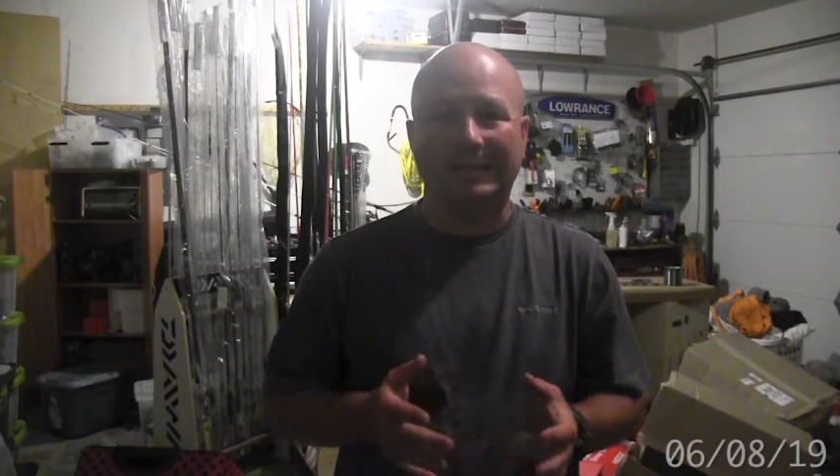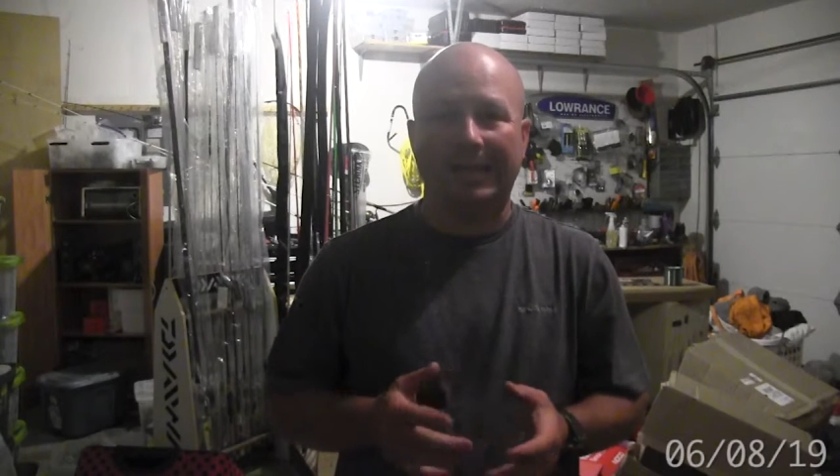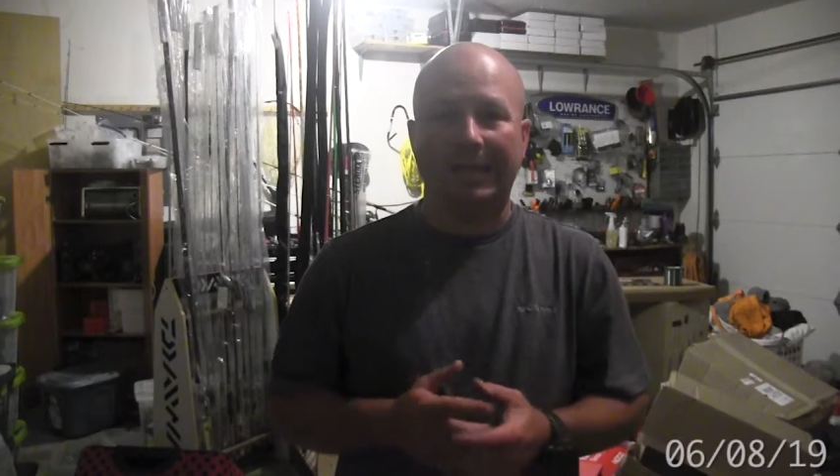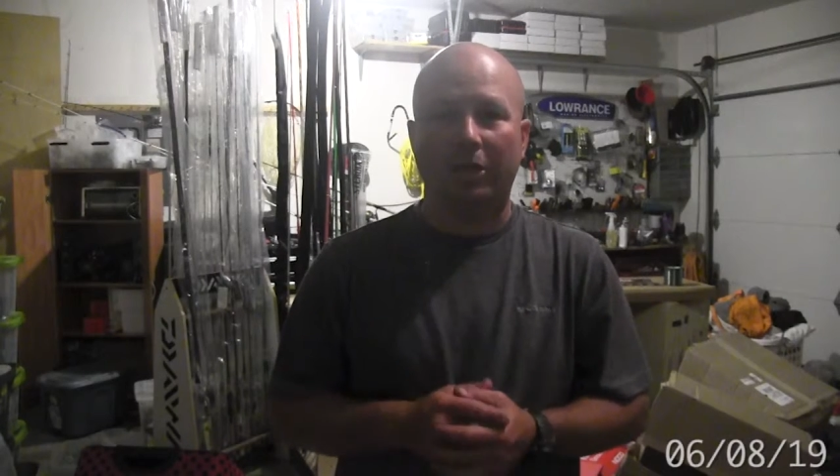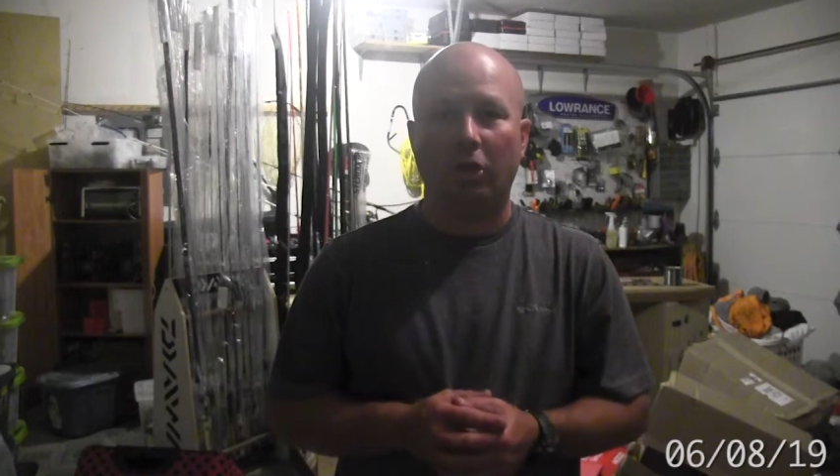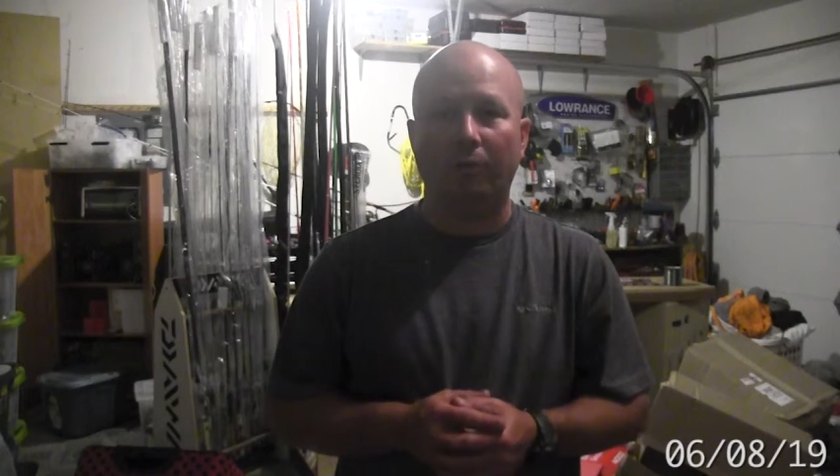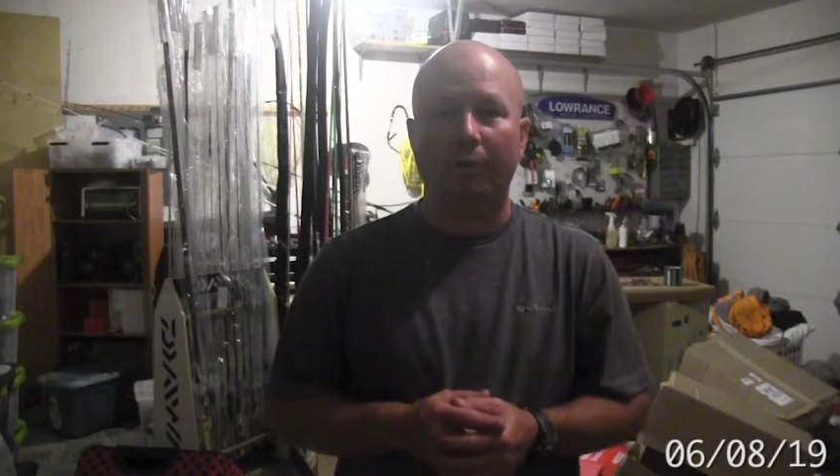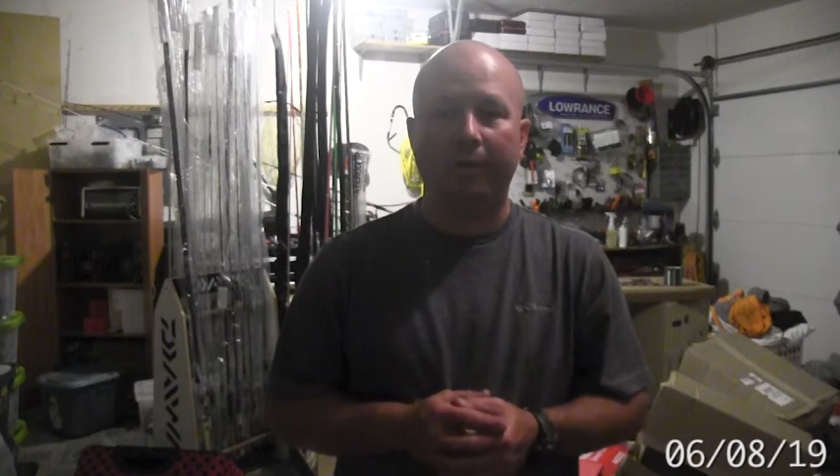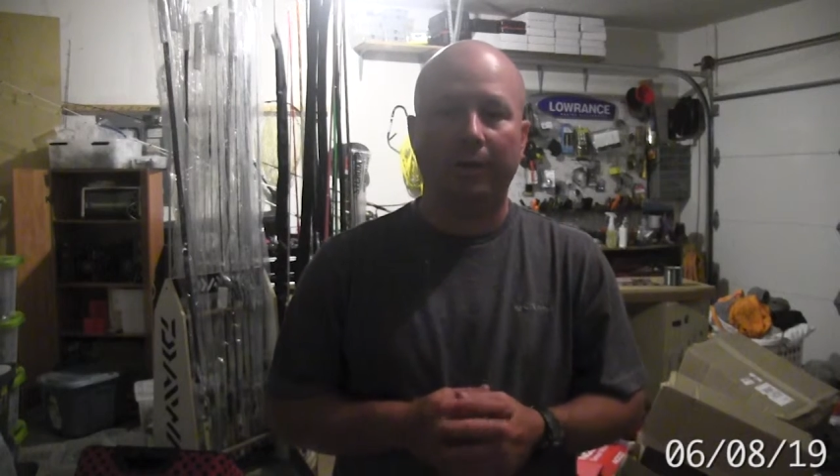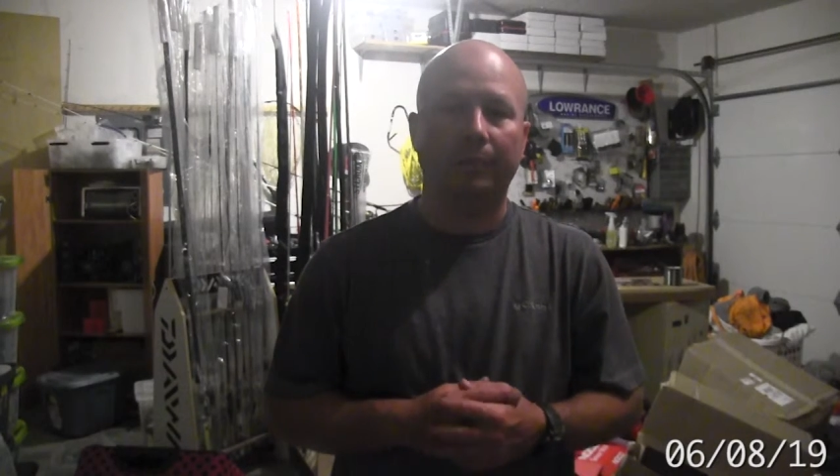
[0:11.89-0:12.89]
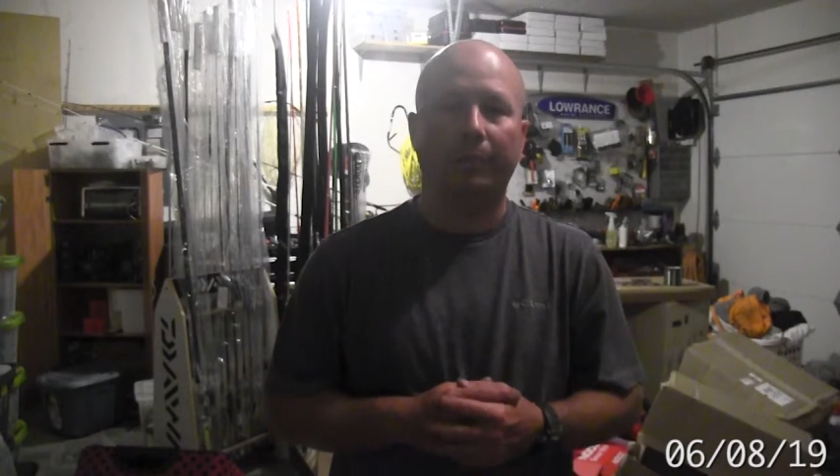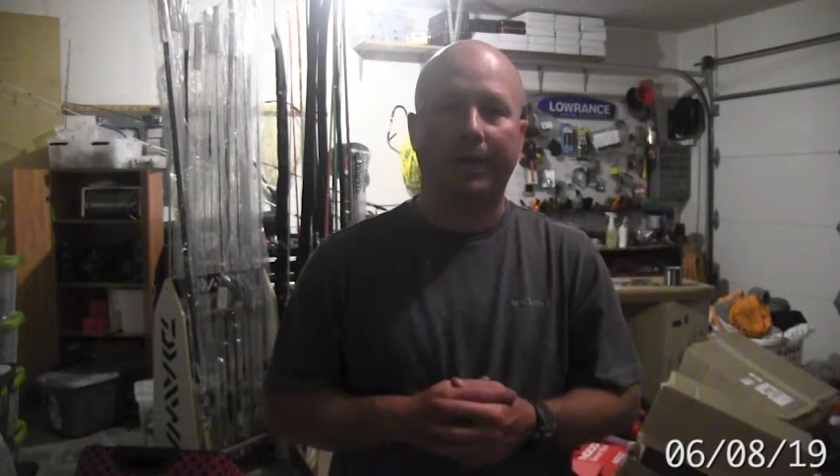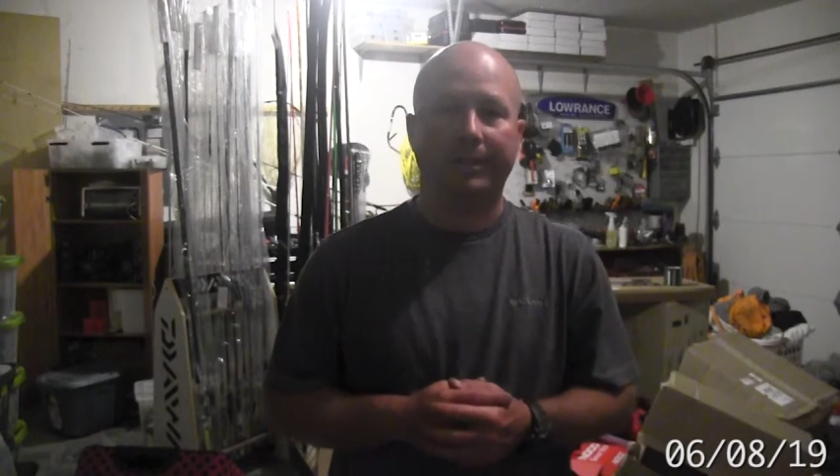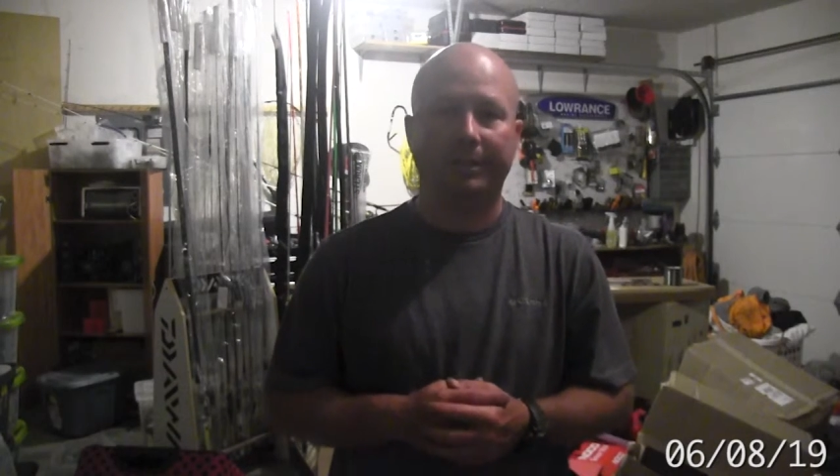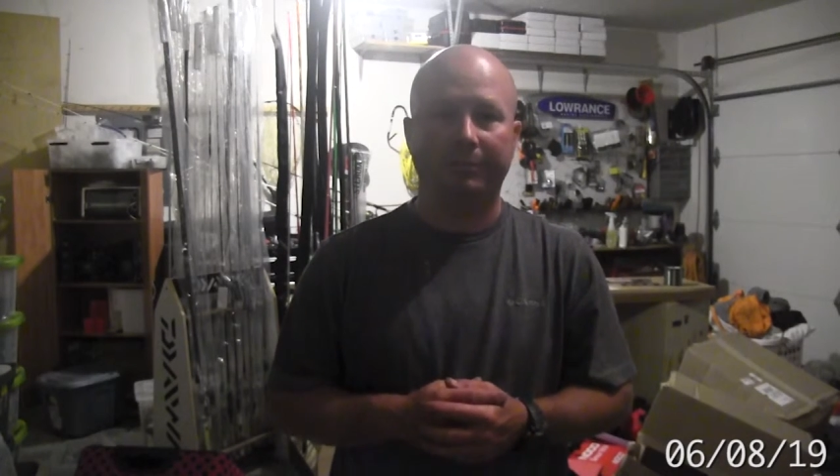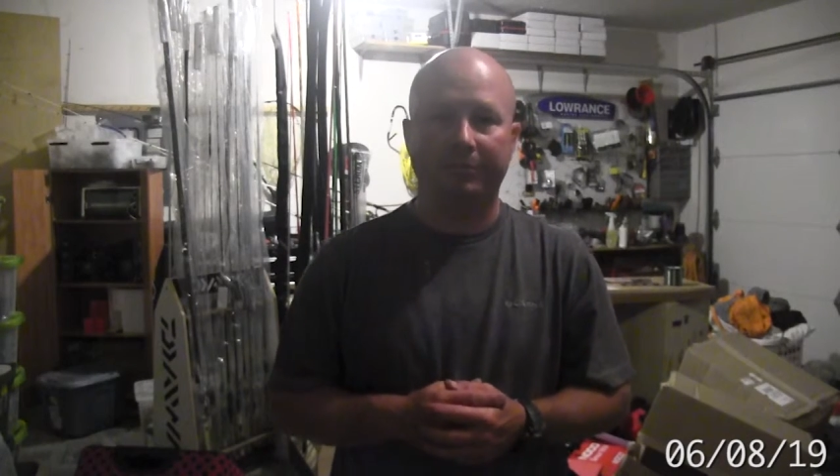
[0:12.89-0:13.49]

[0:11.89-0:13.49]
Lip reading: Taneycomo here in Branson,